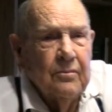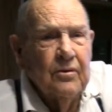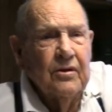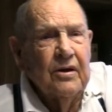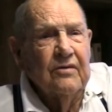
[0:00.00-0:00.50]

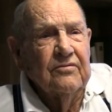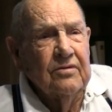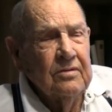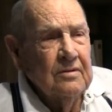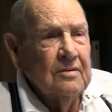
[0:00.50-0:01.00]
Well, you have
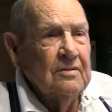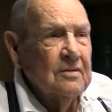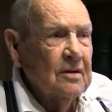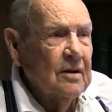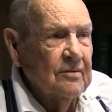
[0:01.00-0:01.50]
a
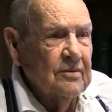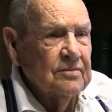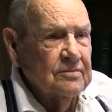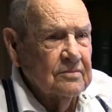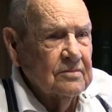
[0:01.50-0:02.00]
have a
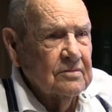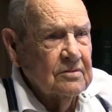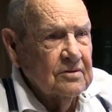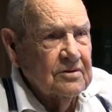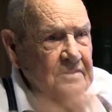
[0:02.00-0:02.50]

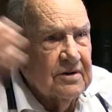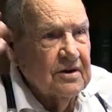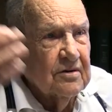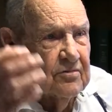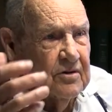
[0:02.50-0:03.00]

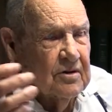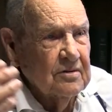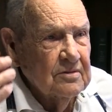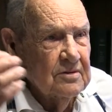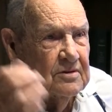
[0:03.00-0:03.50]
stick with a
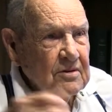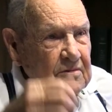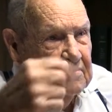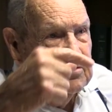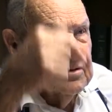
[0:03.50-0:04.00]

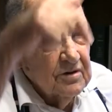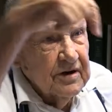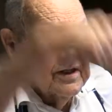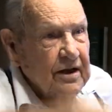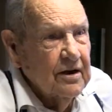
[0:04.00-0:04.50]
with
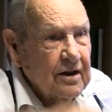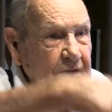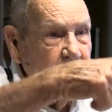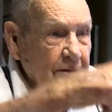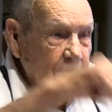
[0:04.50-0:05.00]
a nail
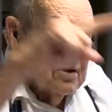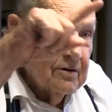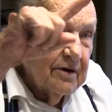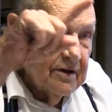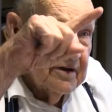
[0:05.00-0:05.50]
in it,
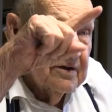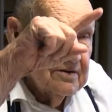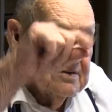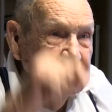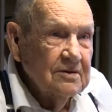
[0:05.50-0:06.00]
long
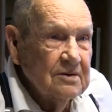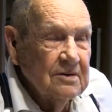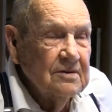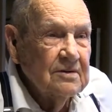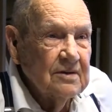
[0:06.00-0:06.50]
nail,
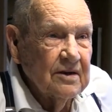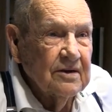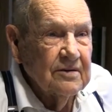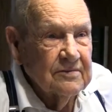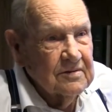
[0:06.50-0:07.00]

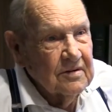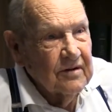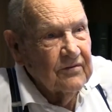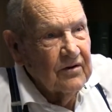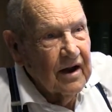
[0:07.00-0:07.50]
and you
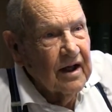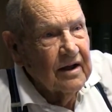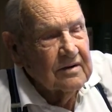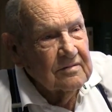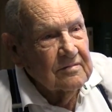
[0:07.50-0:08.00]
have a
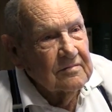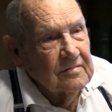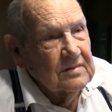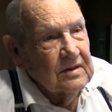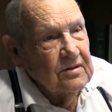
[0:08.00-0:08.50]
light.
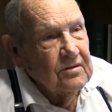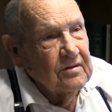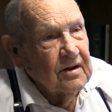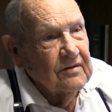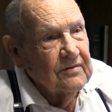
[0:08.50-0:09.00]
You
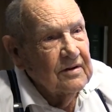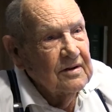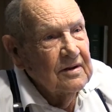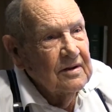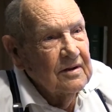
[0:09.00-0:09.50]
have a,
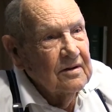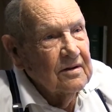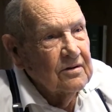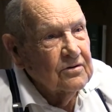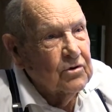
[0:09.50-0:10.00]

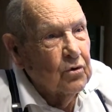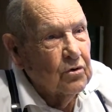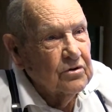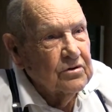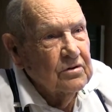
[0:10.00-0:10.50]
a
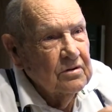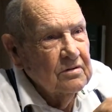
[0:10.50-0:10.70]
torch.